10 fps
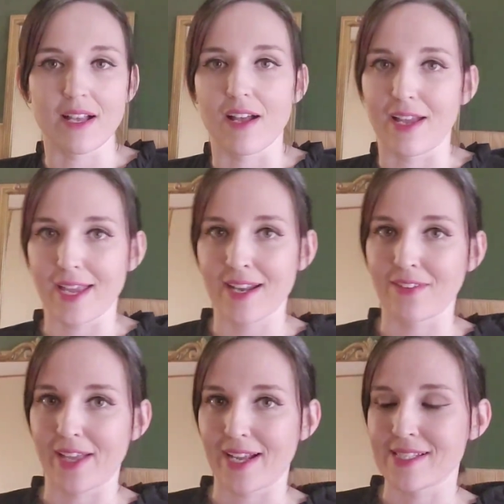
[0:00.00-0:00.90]
again,
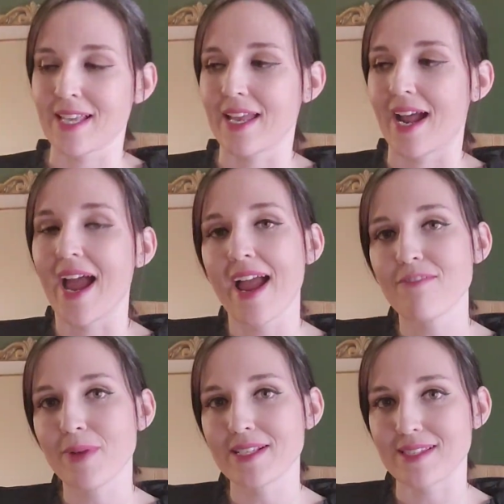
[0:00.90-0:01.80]
like I said, I have
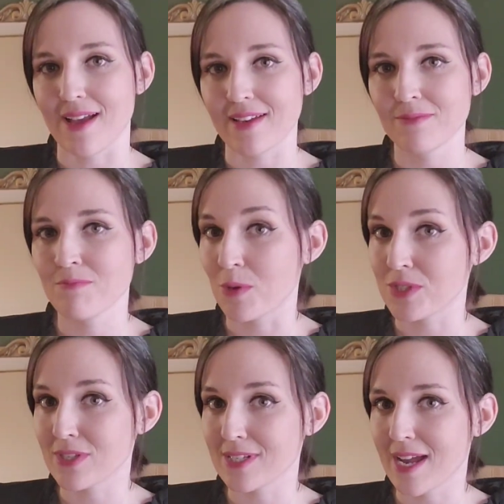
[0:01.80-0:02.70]
my son
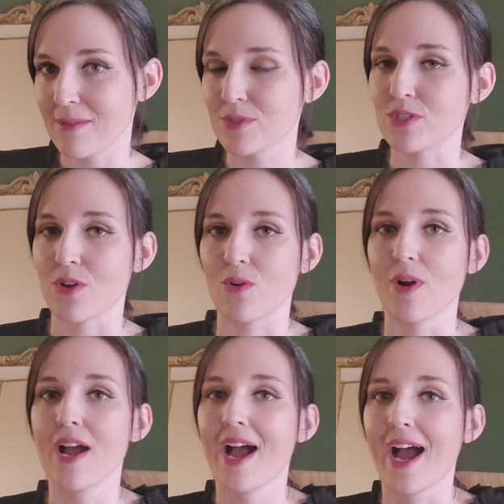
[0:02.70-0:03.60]
most of the time, so
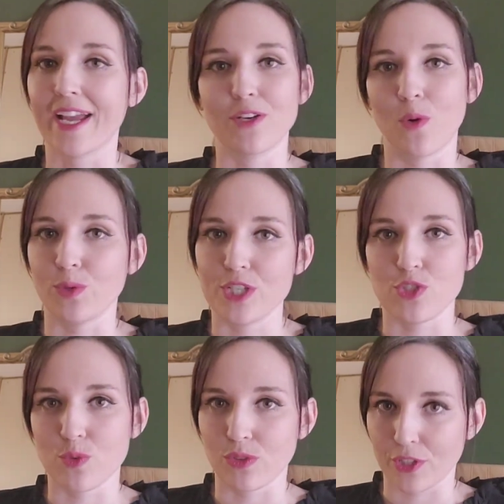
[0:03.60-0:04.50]
I can only
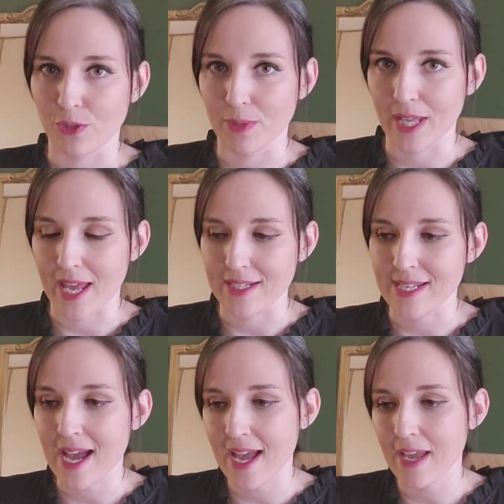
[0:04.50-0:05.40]
do a little bit at a
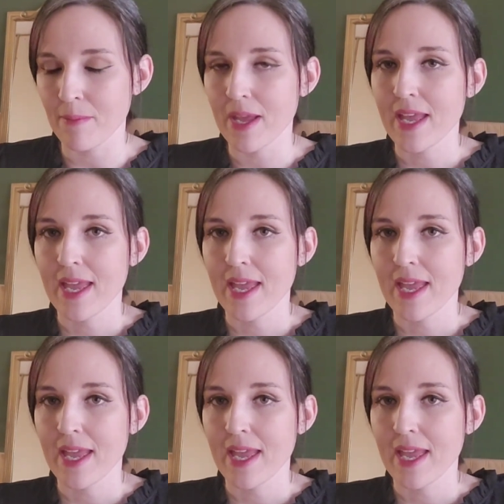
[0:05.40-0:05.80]
time,